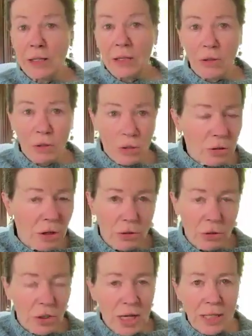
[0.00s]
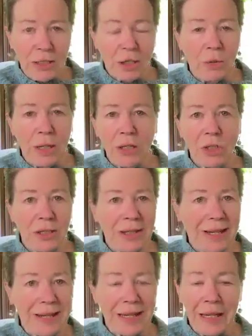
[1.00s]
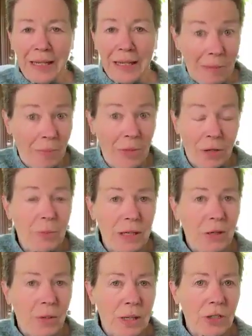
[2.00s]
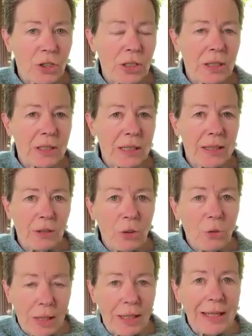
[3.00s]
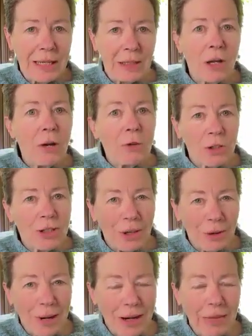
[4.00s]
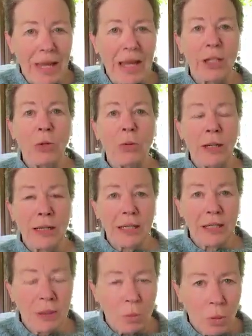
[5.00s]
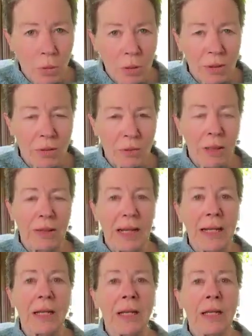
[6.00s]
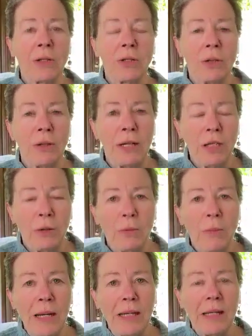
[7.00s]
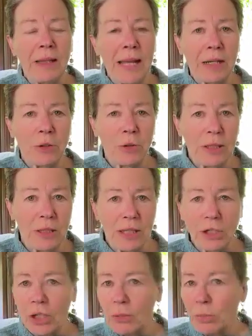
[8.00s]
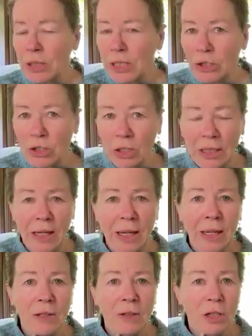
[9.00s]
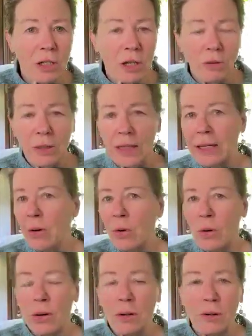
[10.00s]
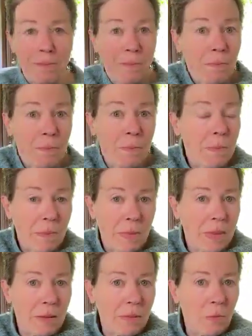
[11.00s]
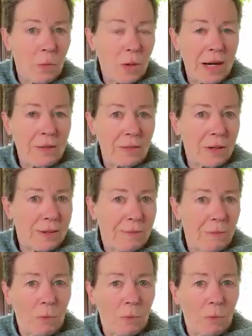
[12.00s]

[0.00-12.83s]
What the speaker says: those are all those kinds of questions, like they're big questions, and you want to get coached around that. You want to get support around that so that you're making that transition potentially slowly, or whatever